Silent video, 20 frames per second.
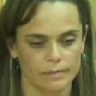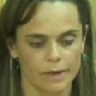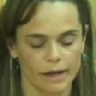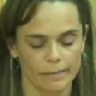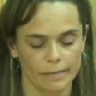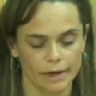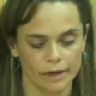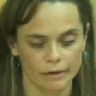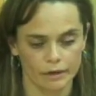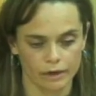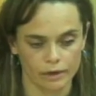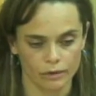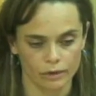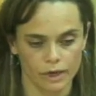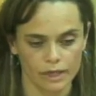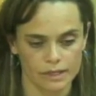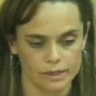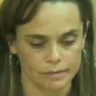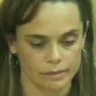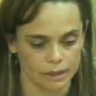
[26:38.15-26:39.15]
Am I going
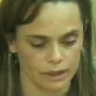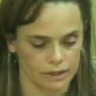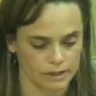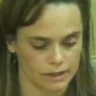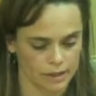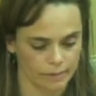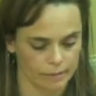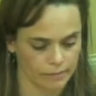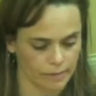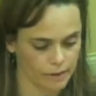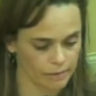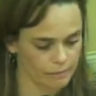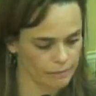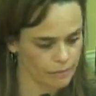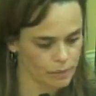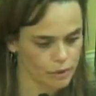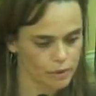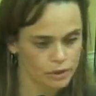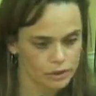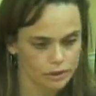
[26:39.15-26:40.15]
crazy because I'm
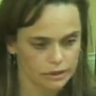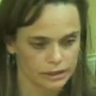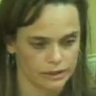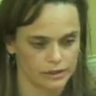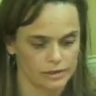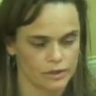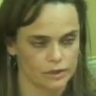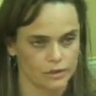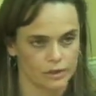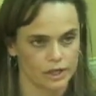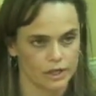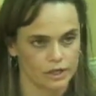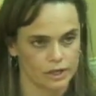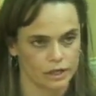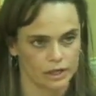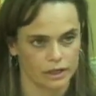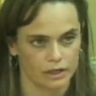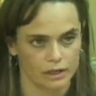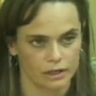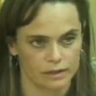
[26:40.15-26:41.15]
pulled in this
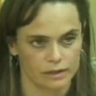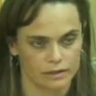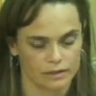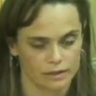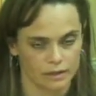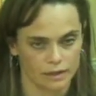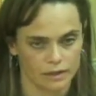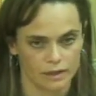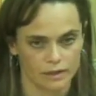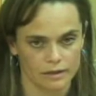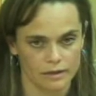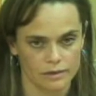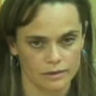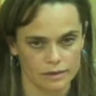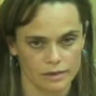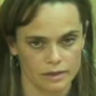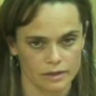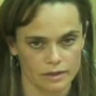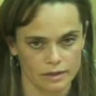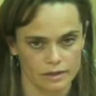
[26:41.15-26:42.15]
direction and there's